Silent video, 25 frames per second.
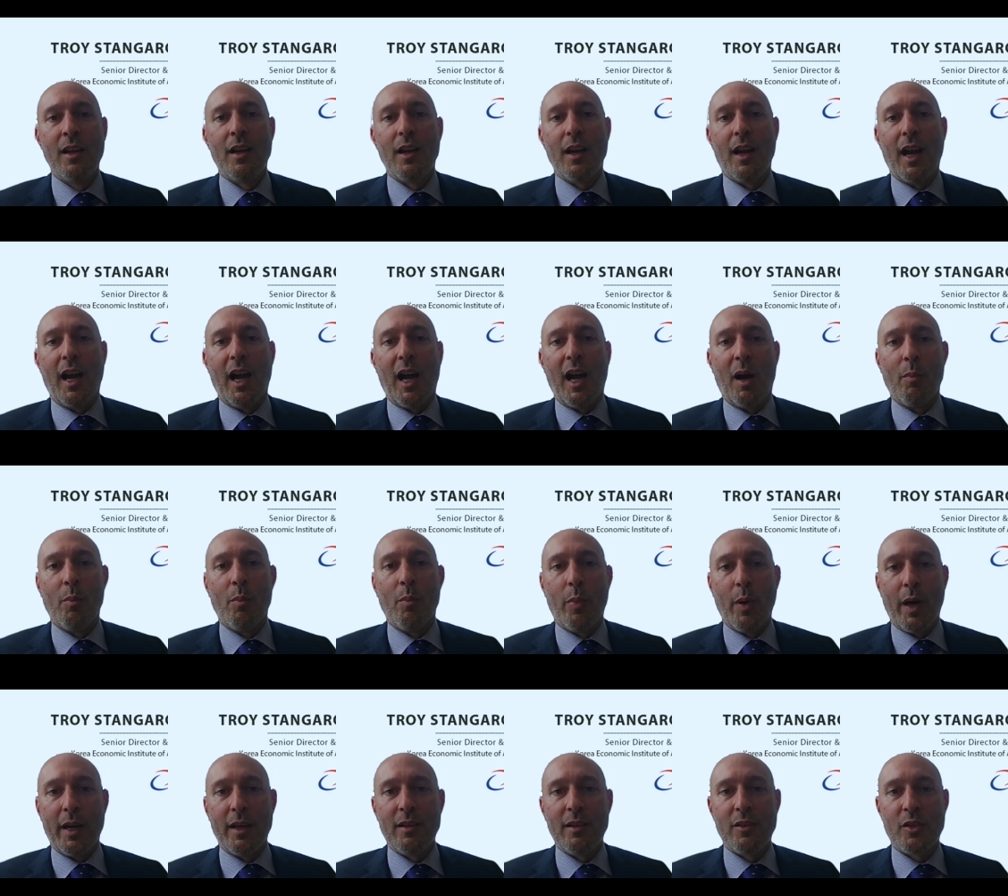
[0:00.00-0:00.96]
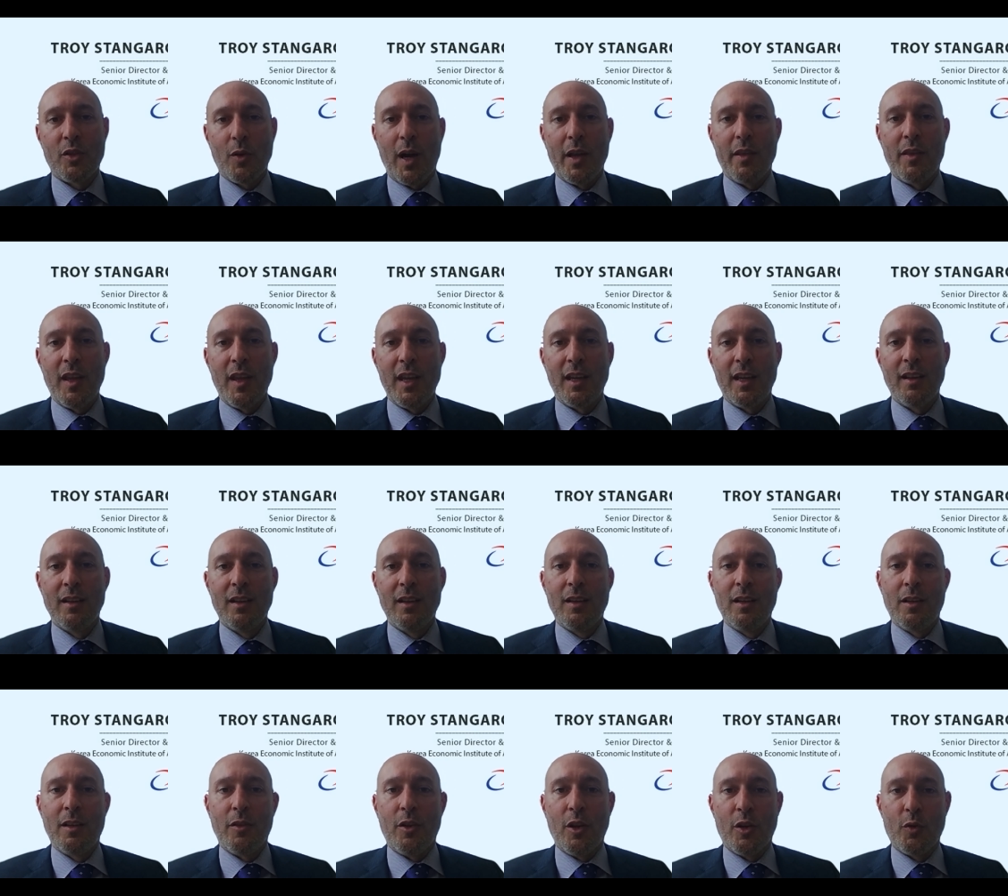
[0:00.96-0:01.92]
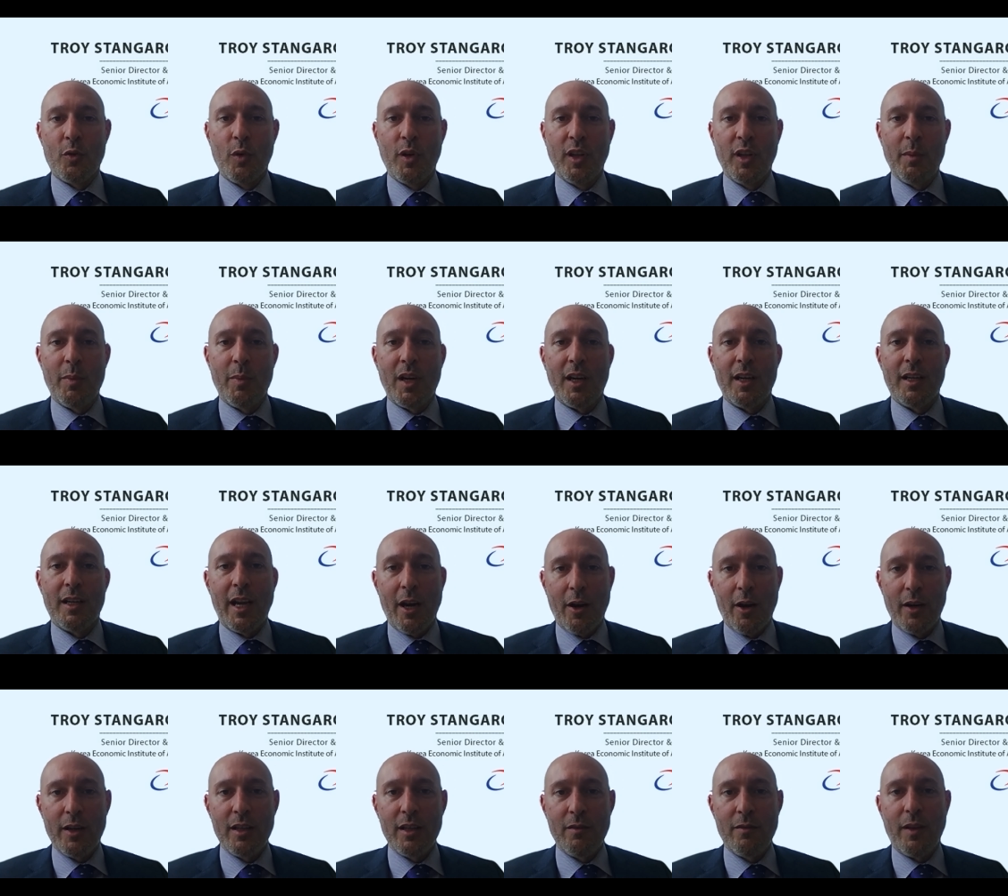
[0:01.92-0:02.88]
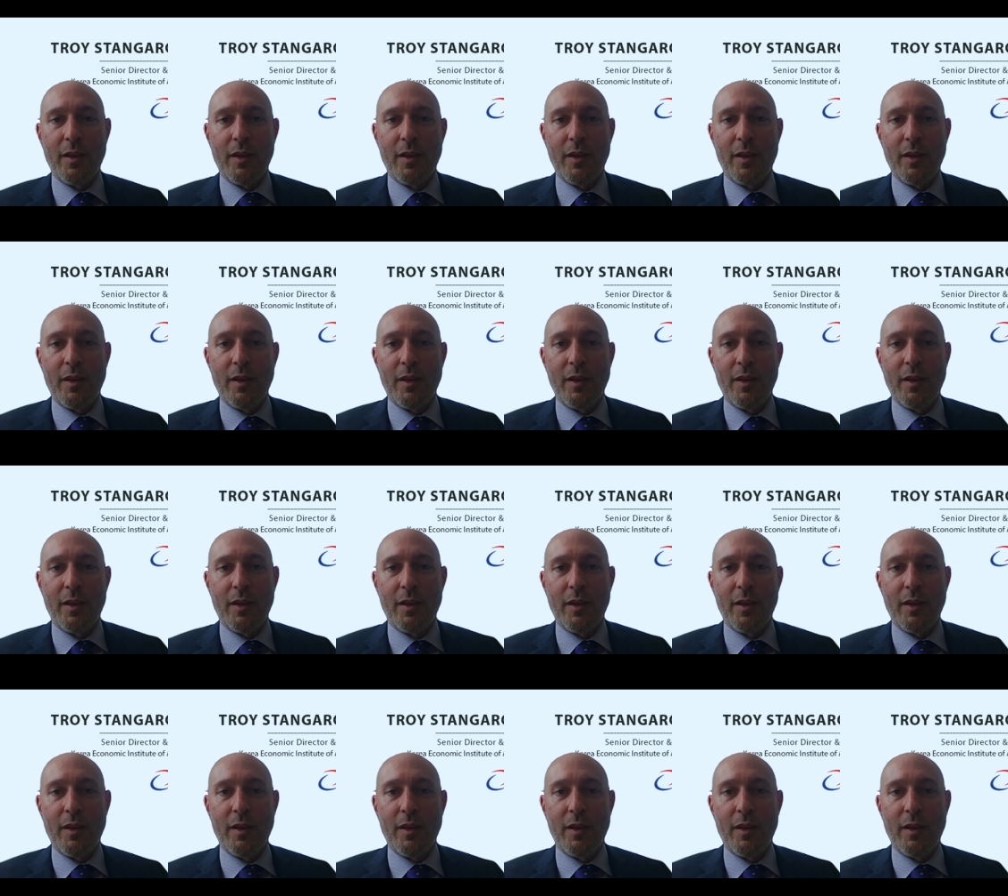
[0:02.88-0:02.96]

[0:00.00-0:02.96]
But so I think there's really been a narrative,